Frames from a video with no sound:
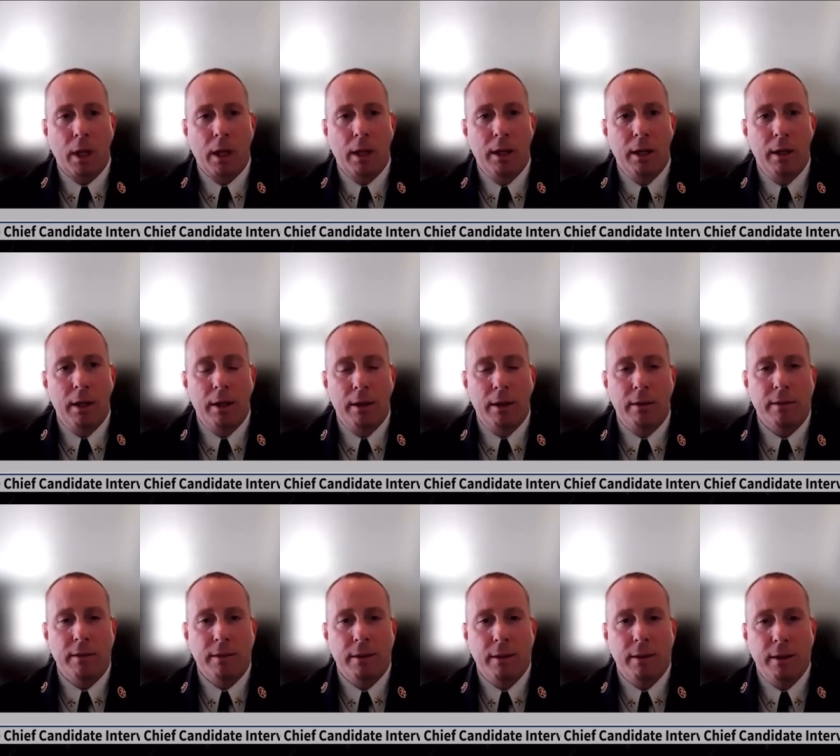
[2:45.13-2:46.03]

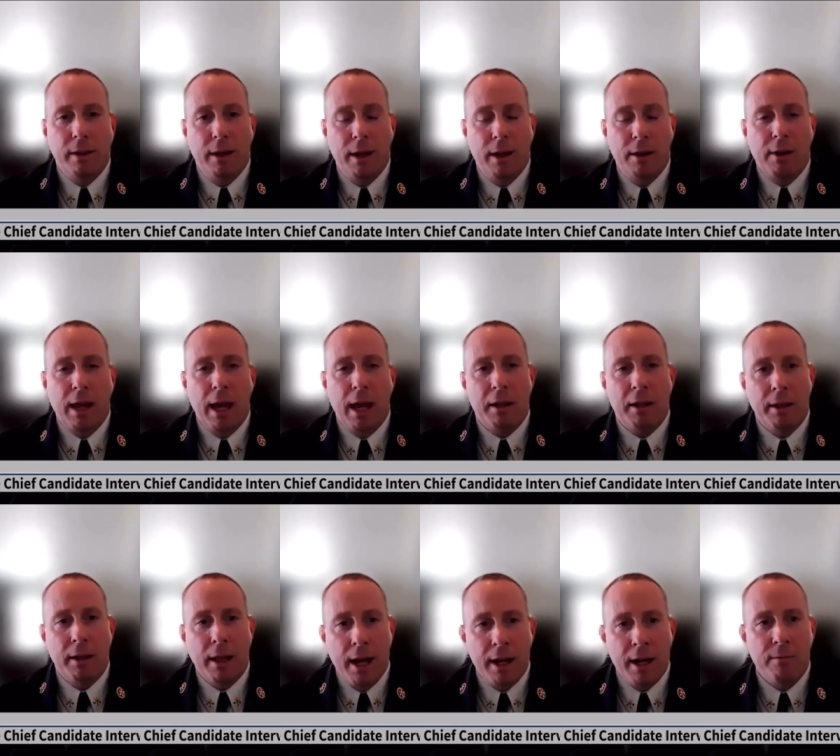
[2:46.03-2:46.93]
is I've got a
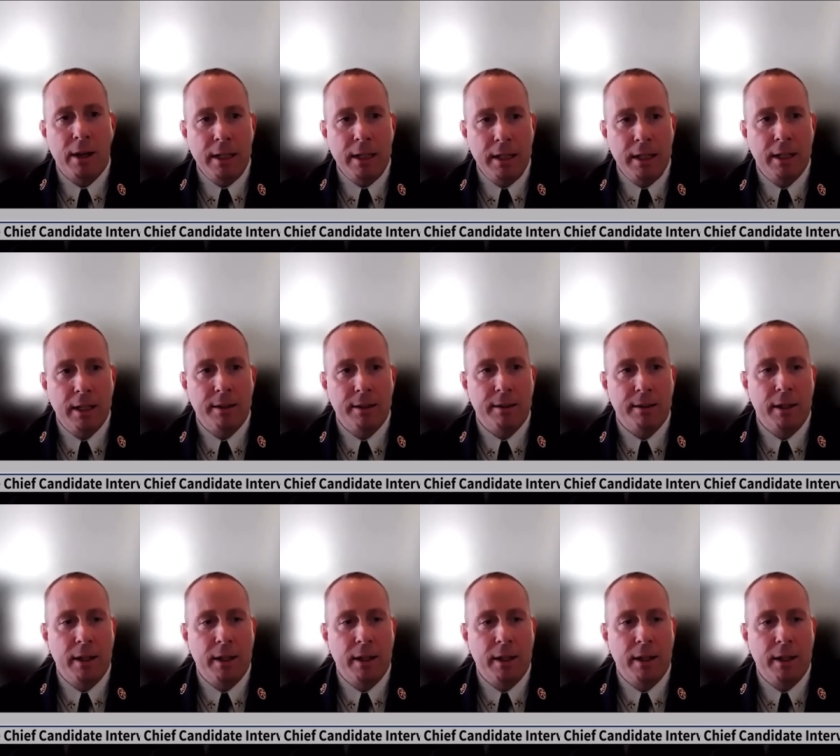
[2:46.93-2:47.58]
lot of ideas,